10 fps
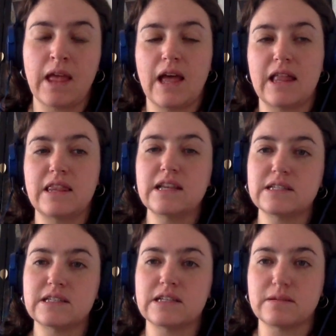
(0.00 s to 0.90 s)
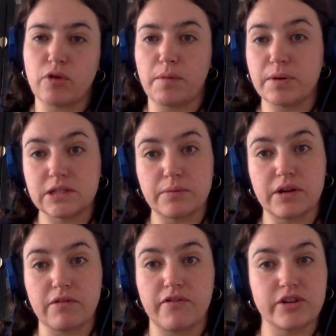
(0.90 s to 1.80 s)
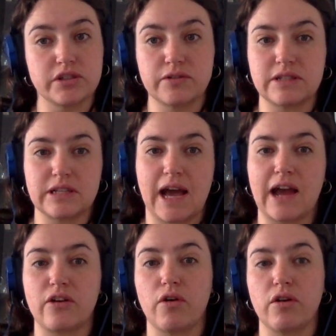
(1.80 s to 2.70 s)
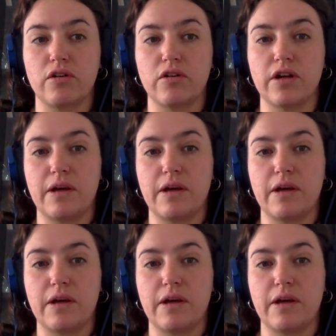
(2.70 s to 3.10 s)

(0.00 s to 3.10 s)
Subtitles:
And this is a moral principle he refers to as the categorical